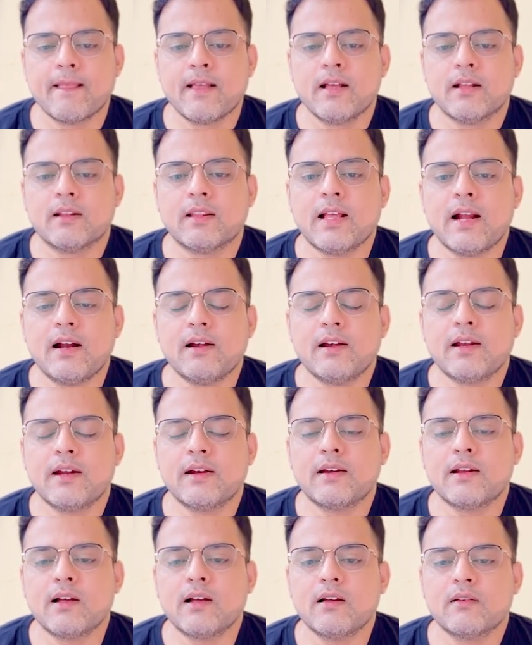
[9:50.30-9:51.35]
That
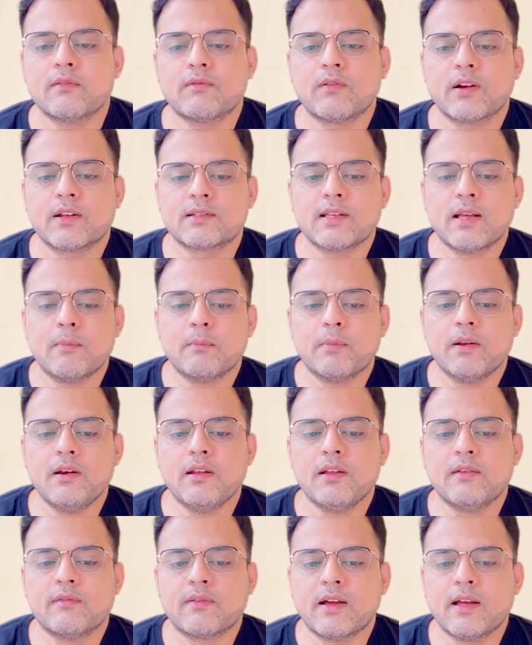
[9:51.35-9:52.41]
data, for example,
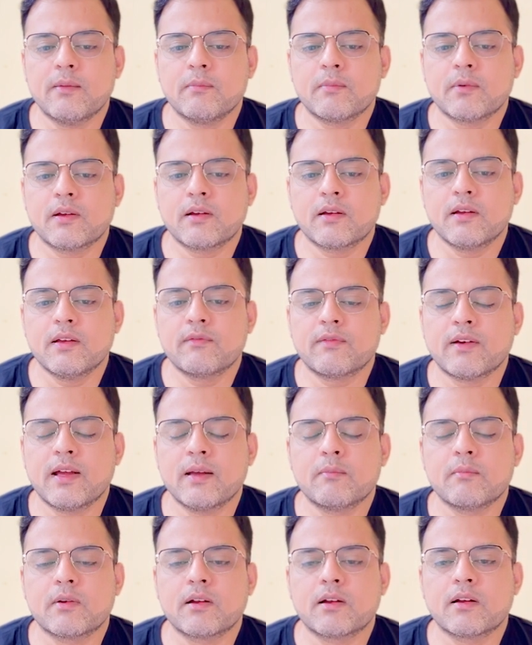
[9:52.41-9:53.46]
if I
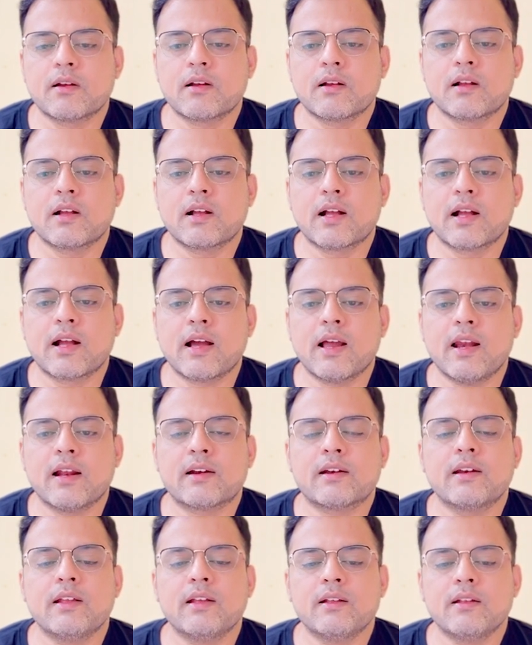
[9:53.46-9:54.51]
am
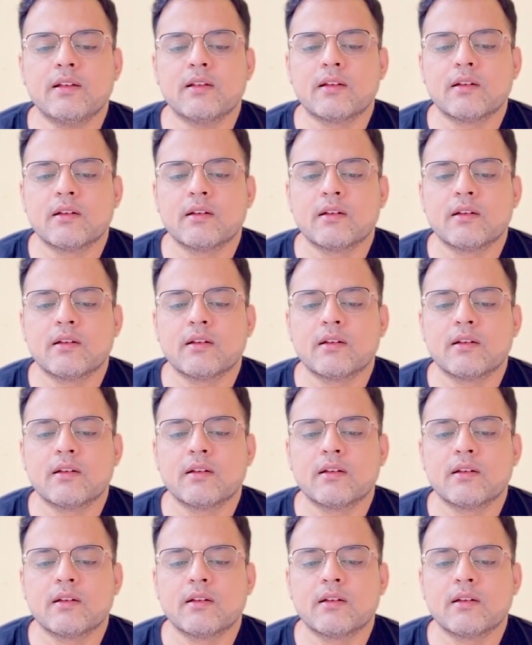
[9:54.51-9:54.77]
collecting